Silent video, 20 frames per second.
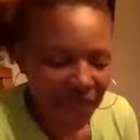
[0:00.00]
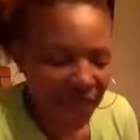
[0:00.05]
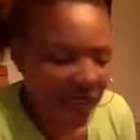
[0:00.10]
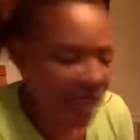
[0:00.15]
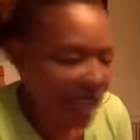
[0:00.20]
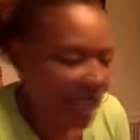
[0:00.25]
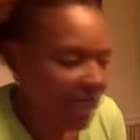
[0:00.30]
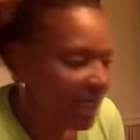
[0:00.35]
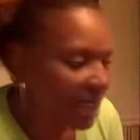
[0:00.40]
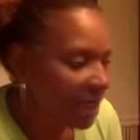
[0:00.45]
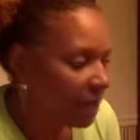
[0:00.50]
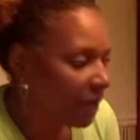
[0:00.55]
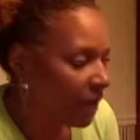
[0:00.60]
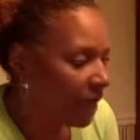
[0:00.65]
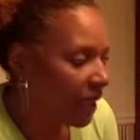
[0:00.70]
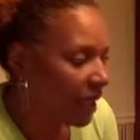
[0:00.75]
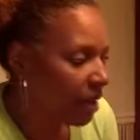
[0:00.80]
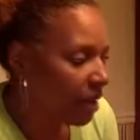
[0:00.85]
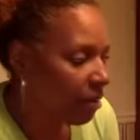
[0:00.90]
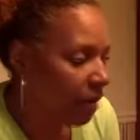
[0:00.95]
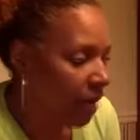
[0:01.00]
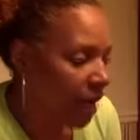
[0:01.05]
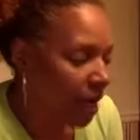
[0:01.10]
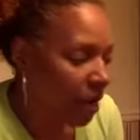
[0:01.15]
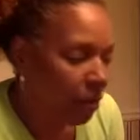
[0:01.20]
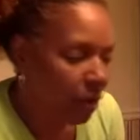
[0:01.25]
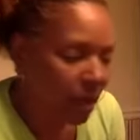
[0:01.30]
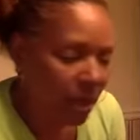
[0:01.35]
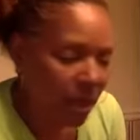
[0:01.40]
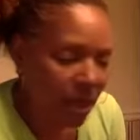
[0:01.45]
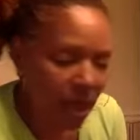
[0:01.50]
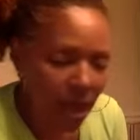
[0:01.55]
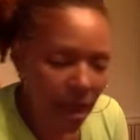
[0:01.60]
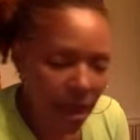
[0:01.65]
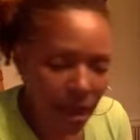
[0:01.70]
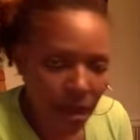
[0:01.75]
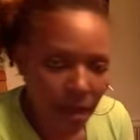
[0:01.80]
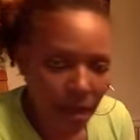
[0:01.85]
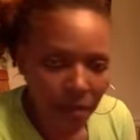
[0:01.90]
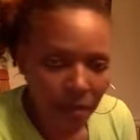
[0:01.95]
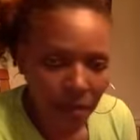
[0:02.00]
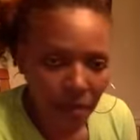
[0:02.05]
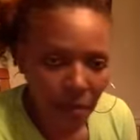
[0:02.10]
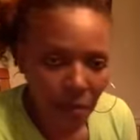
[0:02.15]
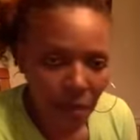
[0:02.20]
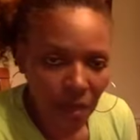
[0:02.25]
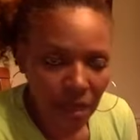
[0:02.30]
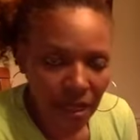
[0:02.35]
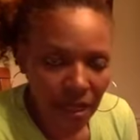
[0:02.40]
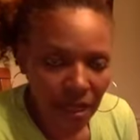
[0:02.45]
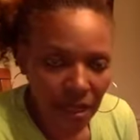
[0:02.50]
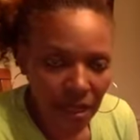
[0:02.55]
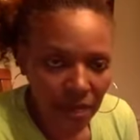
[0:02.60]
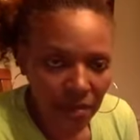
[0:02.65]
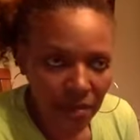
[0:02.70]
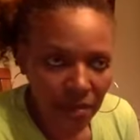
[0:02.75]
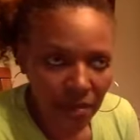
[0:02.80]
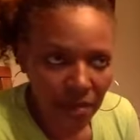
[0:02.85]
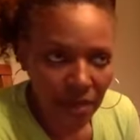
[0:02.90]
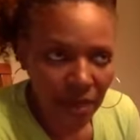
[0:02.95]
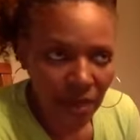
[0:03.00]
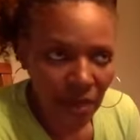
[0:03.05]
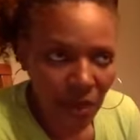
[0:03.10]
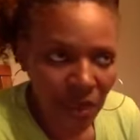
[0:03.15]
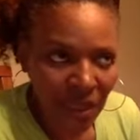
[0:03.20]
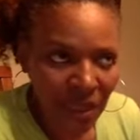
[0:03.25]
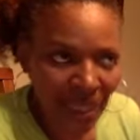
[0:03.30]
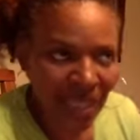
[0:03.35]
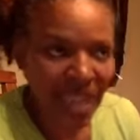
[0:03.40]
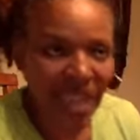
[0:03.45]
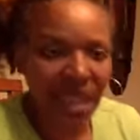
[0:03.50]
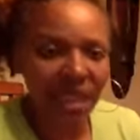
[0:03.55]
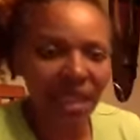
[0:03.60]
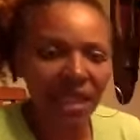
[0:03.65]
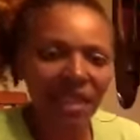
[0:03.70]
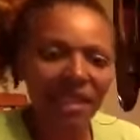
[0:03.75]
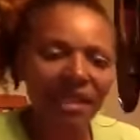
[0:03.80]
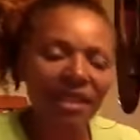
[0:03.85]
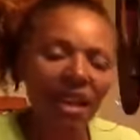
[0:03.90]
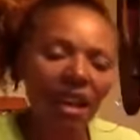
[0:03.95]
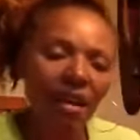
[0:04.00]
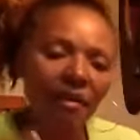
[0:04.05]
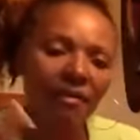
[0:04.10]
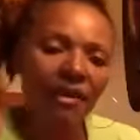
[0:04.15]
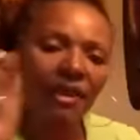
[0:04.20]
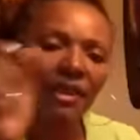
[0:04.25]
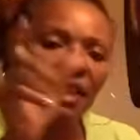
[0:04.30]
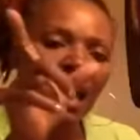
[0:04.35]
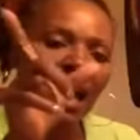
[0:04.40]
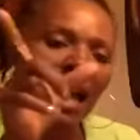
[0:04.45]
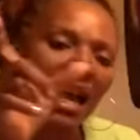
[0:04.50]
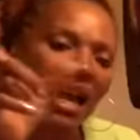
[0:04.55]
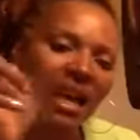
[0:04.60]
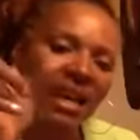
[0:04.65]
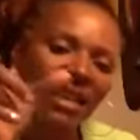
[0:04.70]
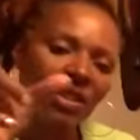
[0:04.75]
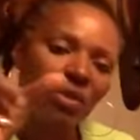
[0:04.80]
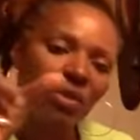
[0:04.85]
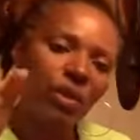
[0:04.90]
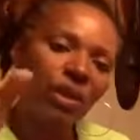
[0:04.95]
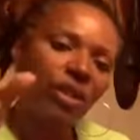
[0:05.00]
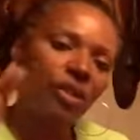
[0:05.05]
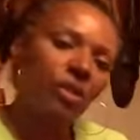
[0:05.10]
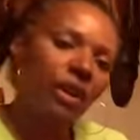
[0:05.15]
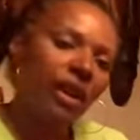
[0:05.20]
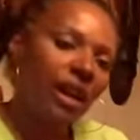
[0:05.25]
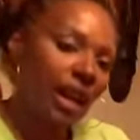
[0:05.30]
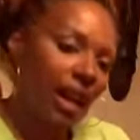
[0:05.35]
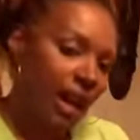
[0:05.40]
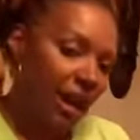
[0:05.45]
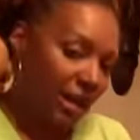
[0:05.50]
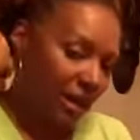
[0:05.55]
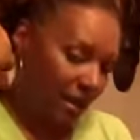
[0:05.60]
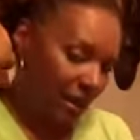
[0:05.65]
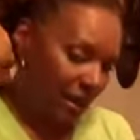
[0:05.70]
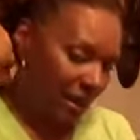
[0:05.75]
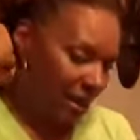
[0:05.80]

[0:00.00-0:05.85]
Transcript: fun to play around with the lengths of the lines when you cut.